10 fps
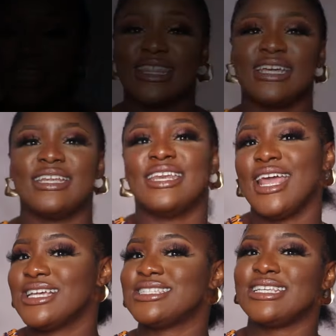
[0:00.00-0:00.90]
The
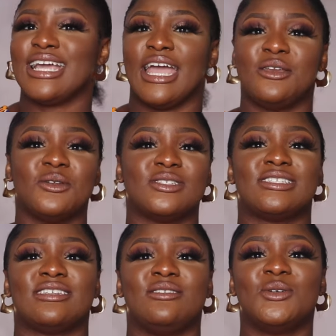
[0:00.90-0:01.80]
next thing I
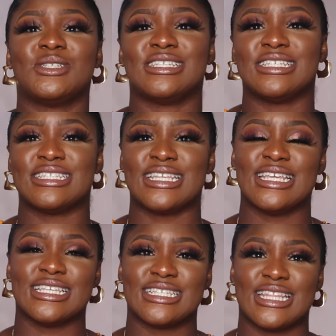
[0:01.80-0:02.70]

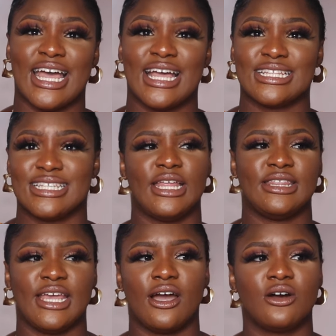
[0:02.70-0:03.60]
noticed is that
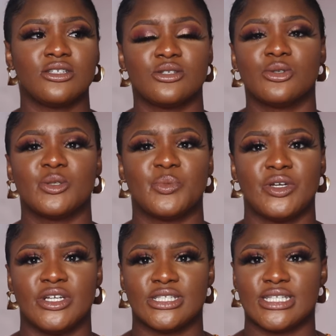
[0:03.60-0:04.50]
their hustle
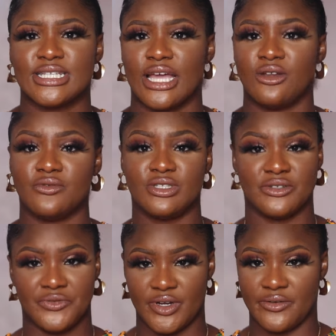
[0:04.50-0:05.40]
spirit is kind of
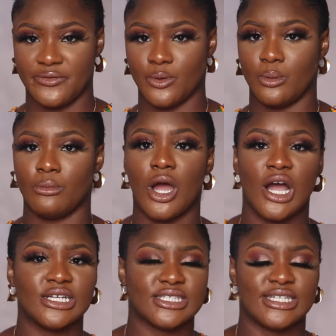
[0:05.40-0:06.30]
different from
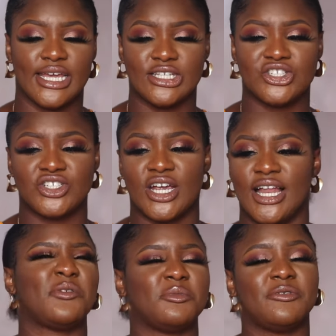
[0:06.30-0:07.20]
ours in
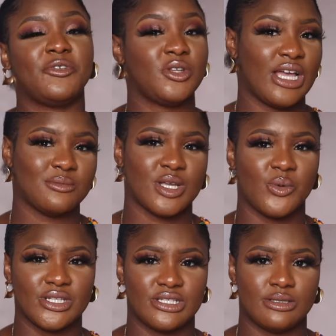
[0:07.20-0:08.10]
Nigeria. From the few times
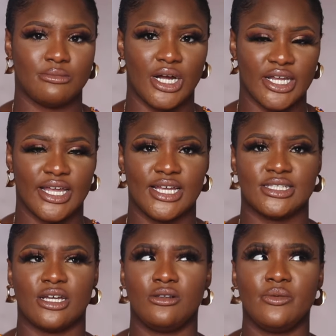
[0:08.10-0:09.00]
I went to the
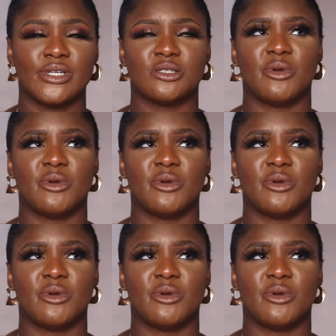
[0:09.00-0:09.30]
market, I only went to